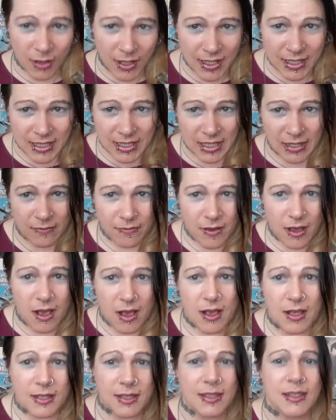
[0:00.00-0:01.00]
a lot easier
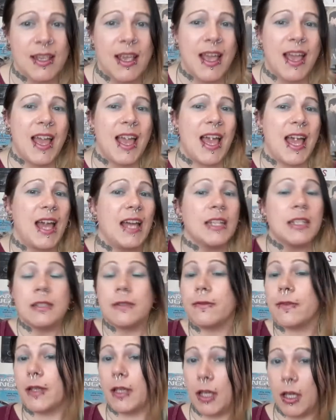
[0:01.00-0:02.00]
for us
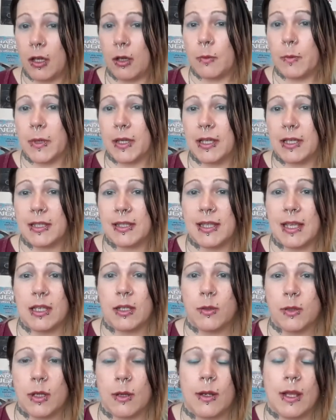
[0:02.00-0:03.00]
and for you, because
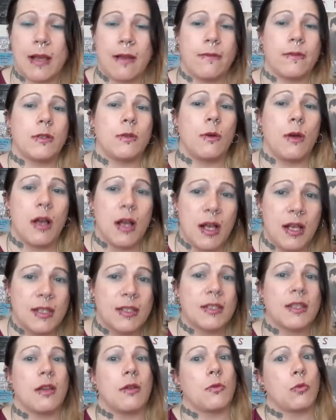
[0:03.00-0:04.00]
then you don't have to
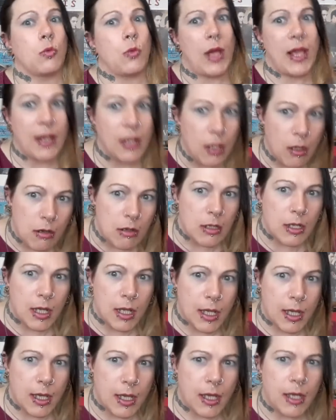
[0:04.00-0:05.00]
ask and wait
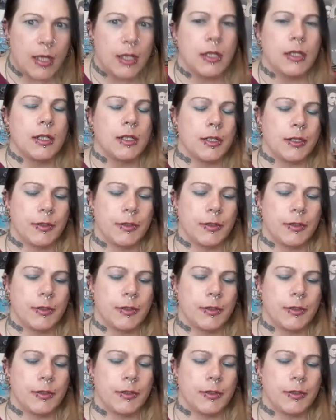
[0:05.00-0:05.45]
longer.